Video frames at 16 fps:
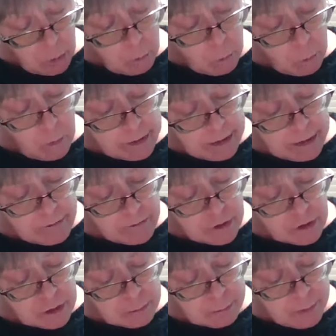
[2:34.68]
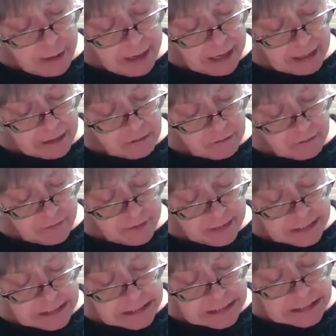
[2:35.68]
Whatever a man
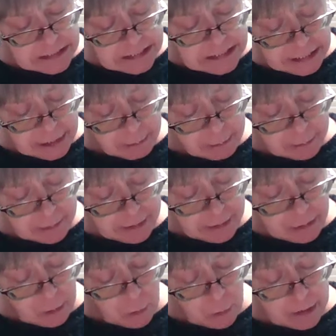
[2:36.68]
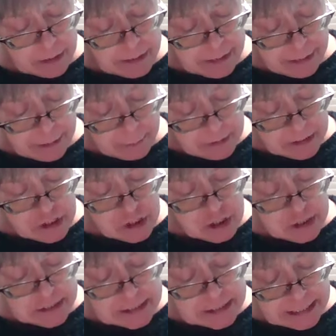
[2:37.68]
feels deeply or images